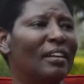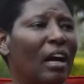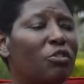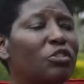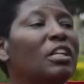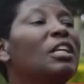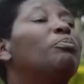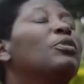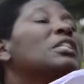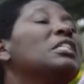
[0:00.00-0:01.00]
Actually the
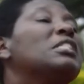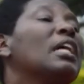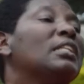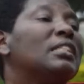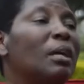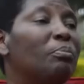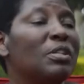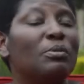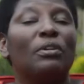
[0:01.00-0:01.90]
Protestants chaplaincy.